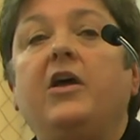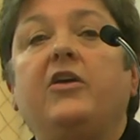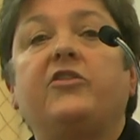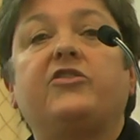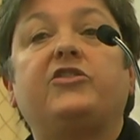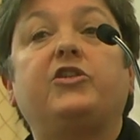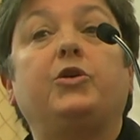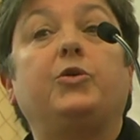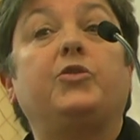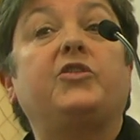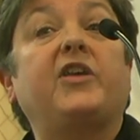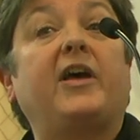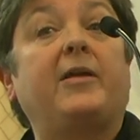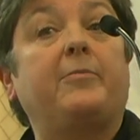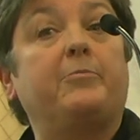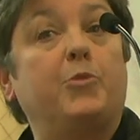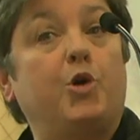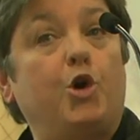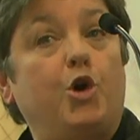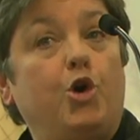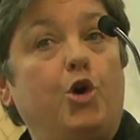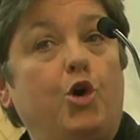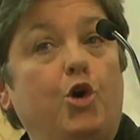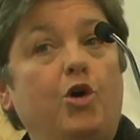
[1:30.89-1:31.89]
Suzanne
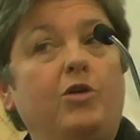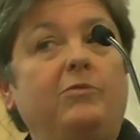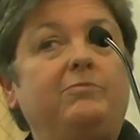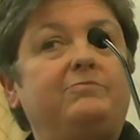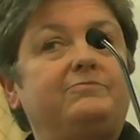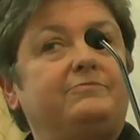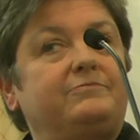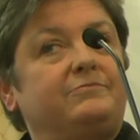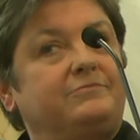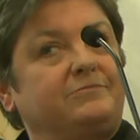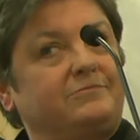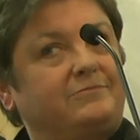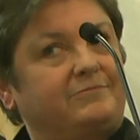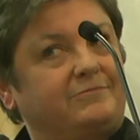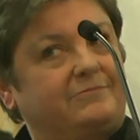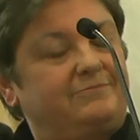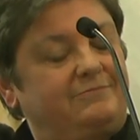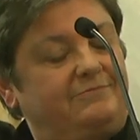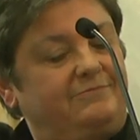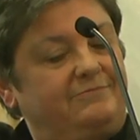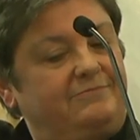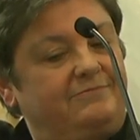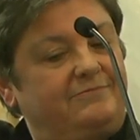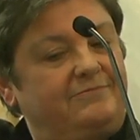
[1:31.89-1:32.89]
Moore.
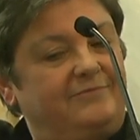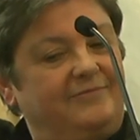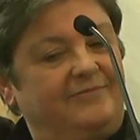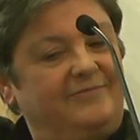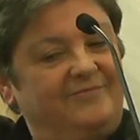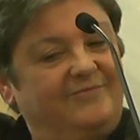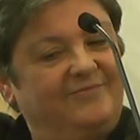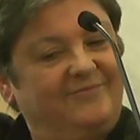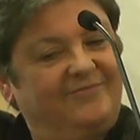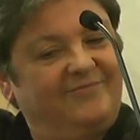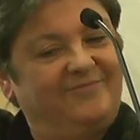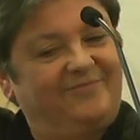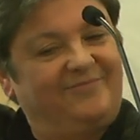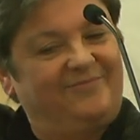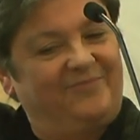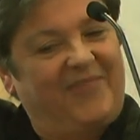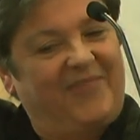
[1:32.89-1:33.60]
Yeah.